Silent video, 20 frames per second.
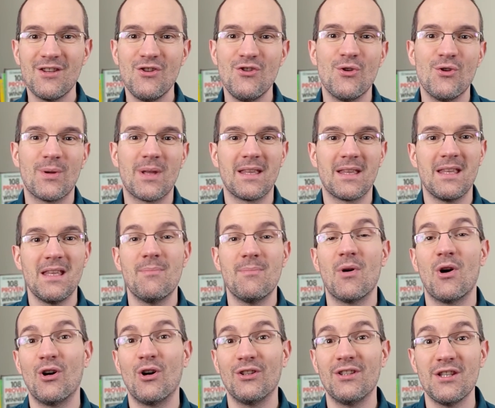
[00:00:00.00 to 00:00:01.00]
you can
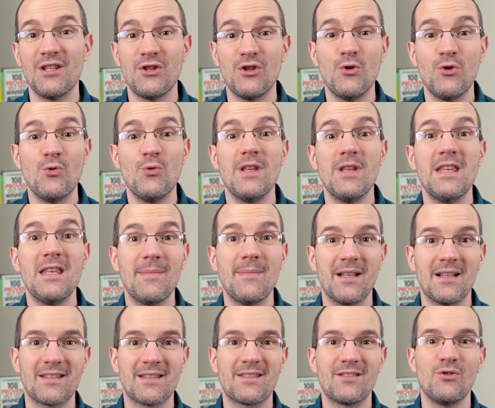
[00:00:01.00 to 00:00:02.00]
keep adding new
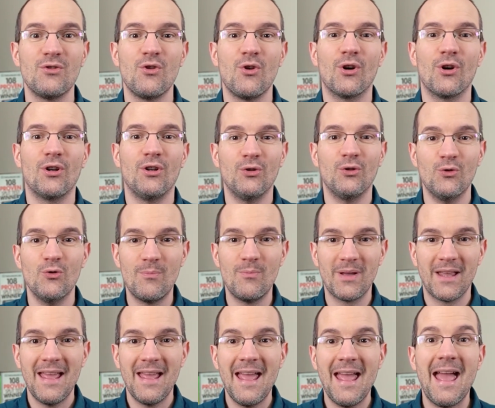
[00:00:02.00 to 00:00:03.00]
emails to your loop
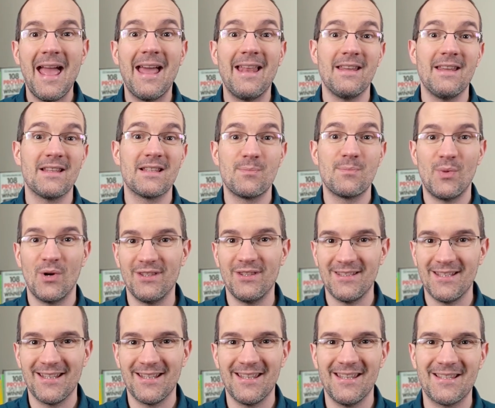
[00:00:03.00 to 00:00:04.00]
and
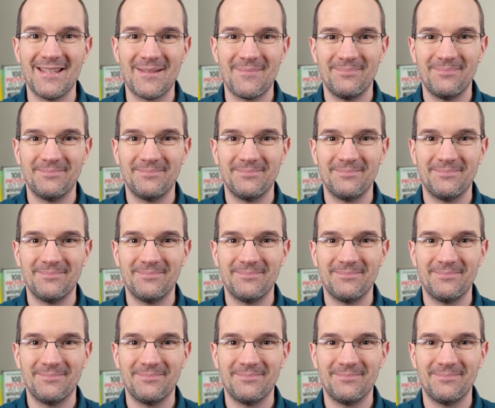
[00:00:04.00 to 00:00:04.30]
expanding it.